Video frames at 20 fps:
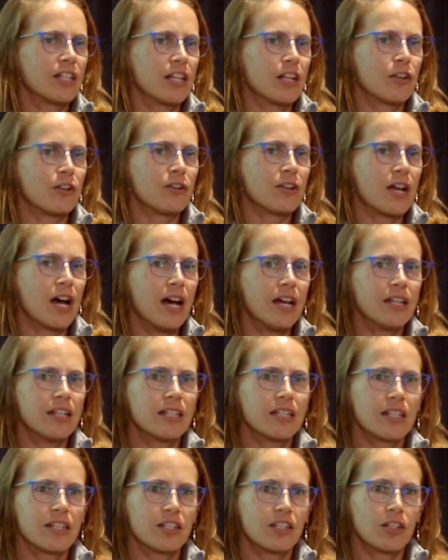that are not
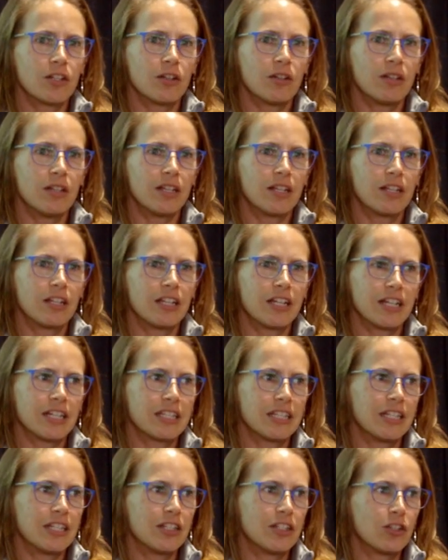necessarily
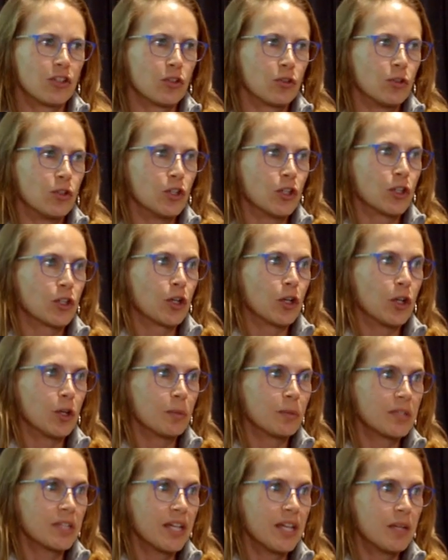collected through your
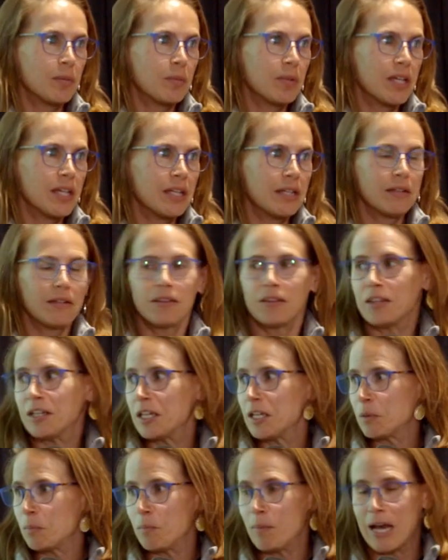curbside bin,
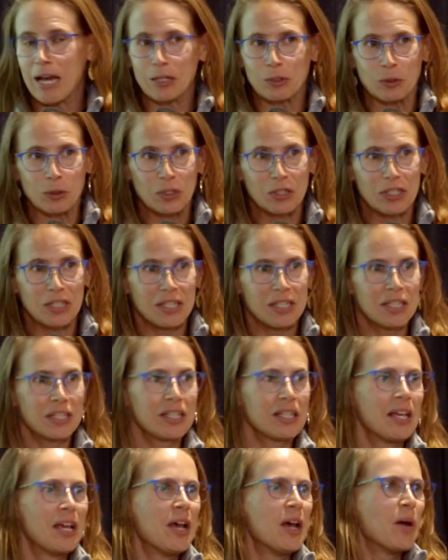think
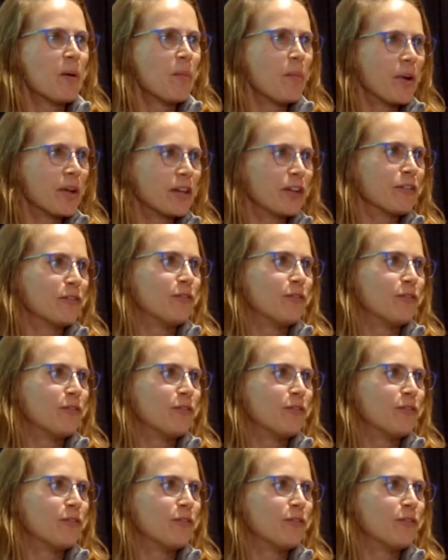mattresses, but are